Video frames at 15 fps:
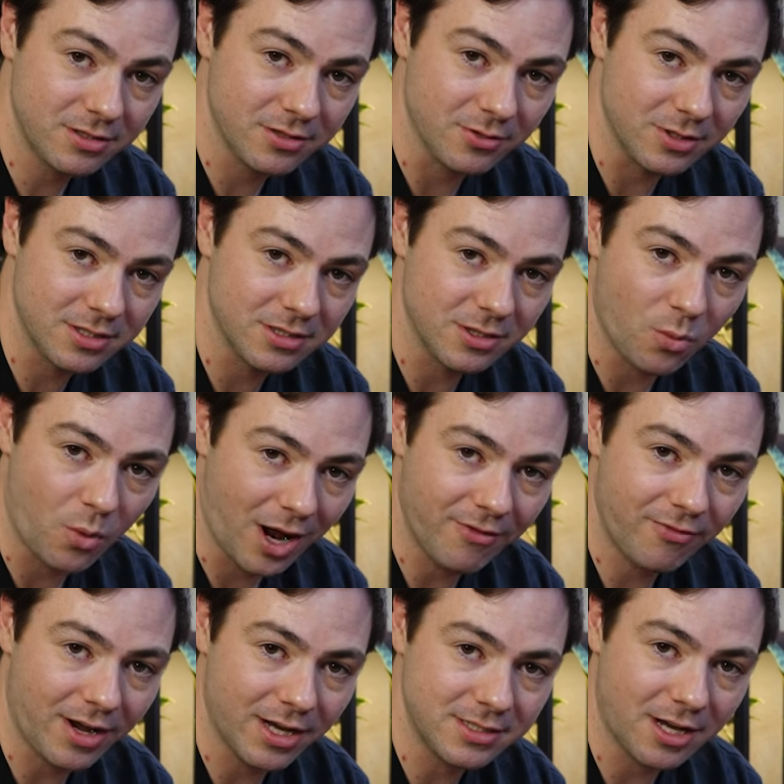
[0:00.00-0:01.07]
So this is a
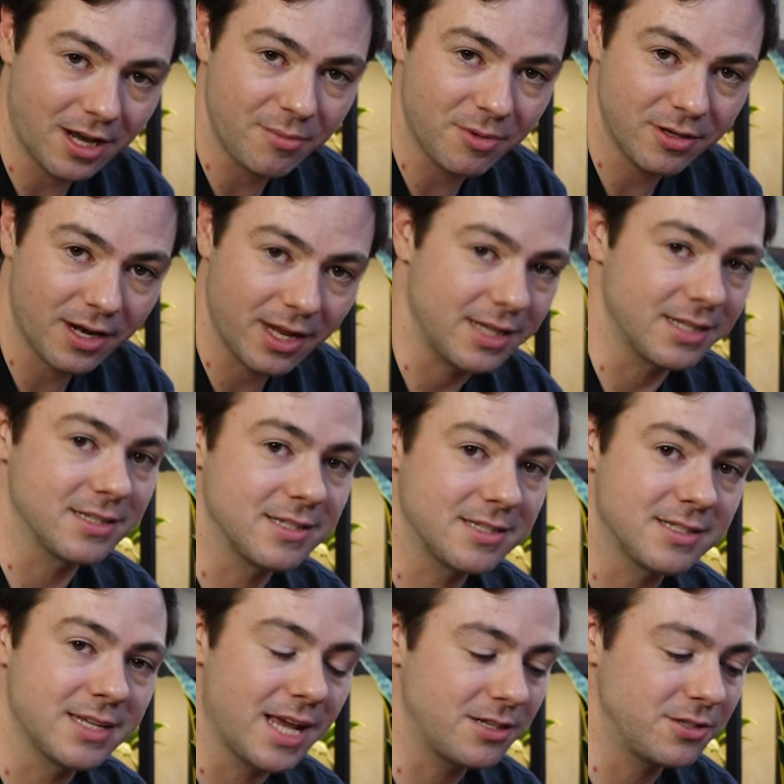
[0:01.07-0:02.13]
Wi-Fi timer that I can
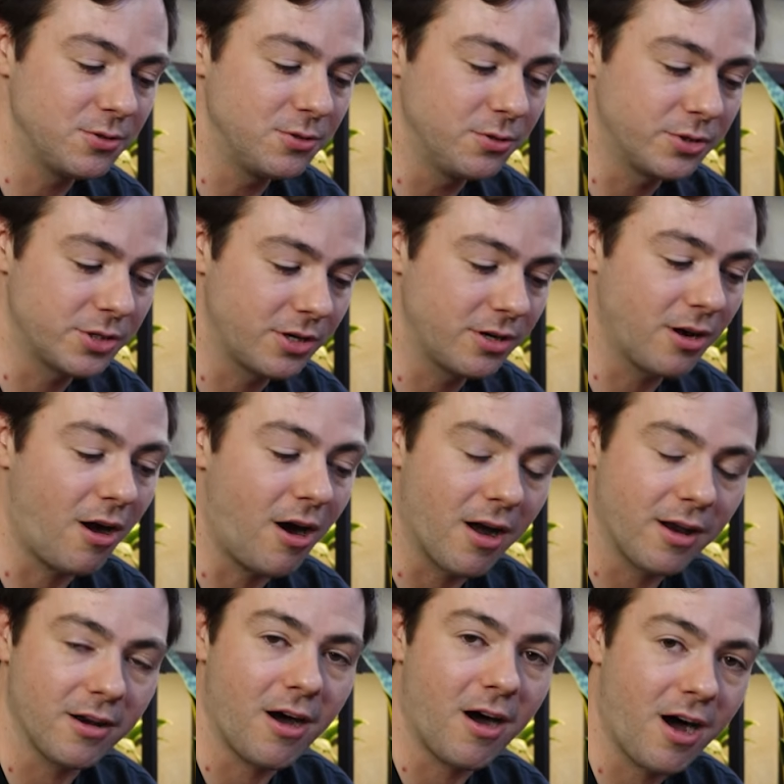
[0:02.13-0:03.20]
set to turn
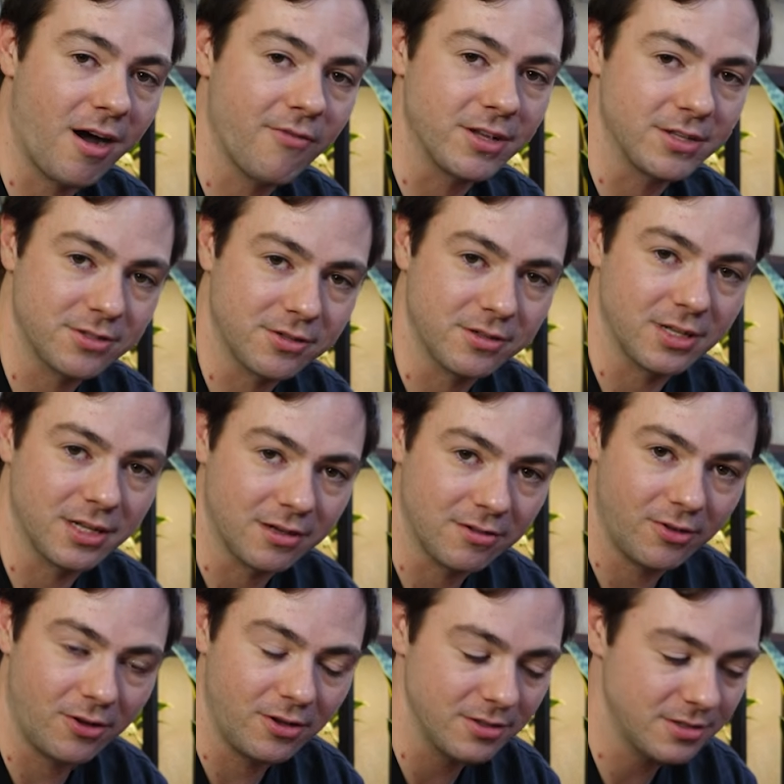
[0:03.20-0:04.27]
on and off at certain
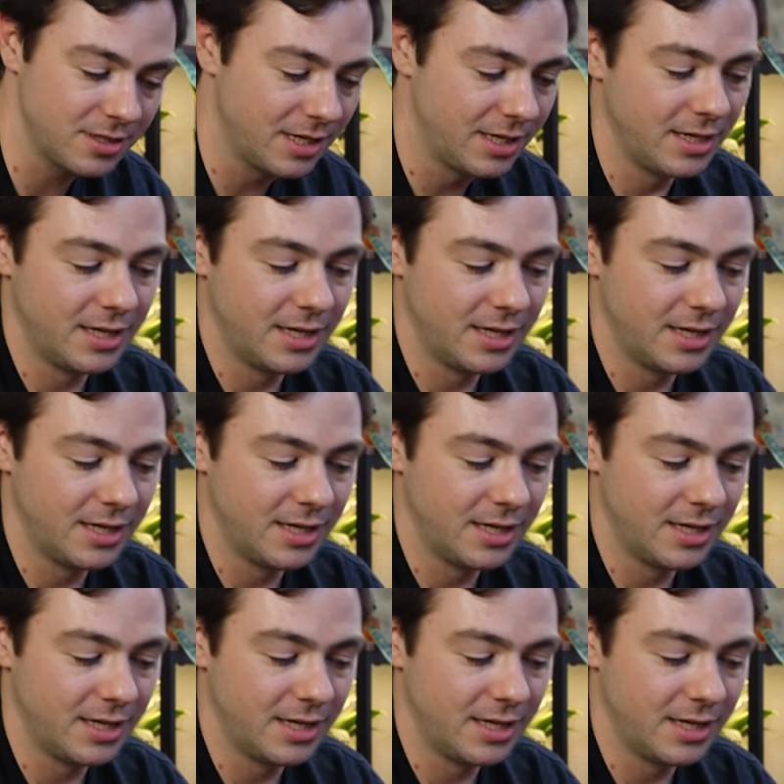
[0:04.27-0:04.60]
intervals.